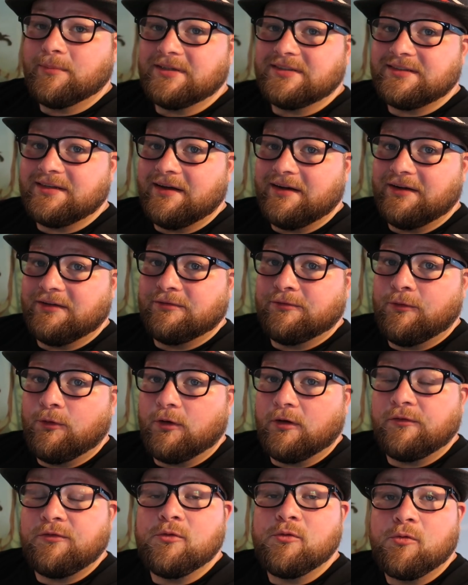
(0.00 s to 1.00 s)
I'm excited
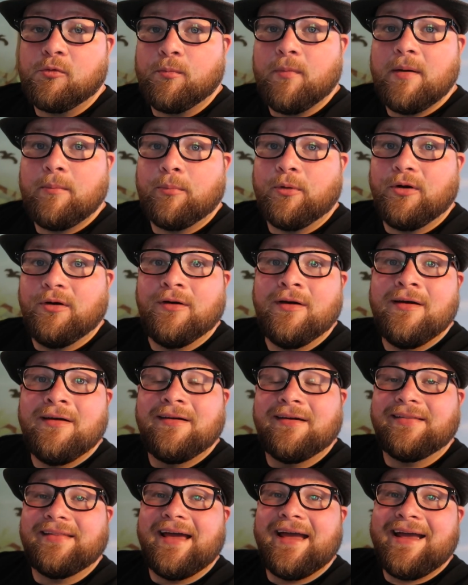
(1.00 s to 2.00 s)
for. If you remember,
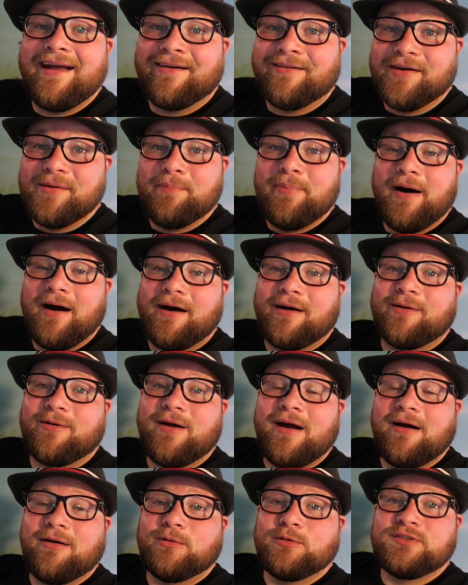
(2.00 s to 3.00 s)
in the Harry Potter
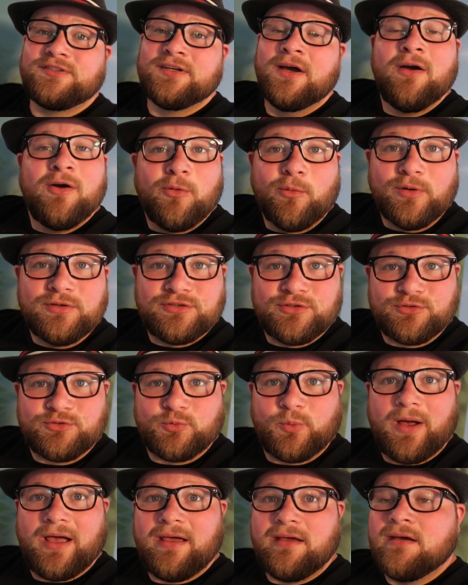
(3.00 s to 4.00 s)
house, Wizard's
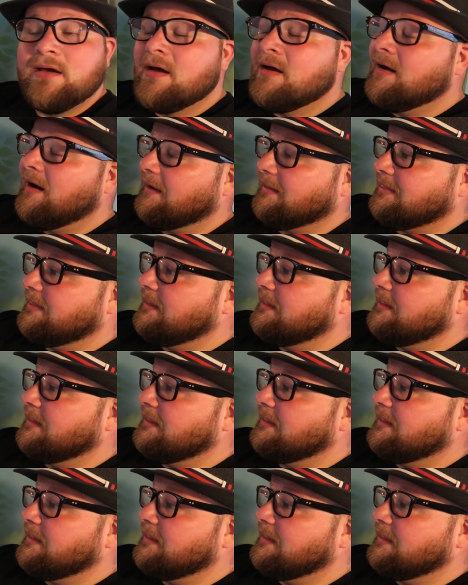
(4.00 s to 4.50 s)
Way, I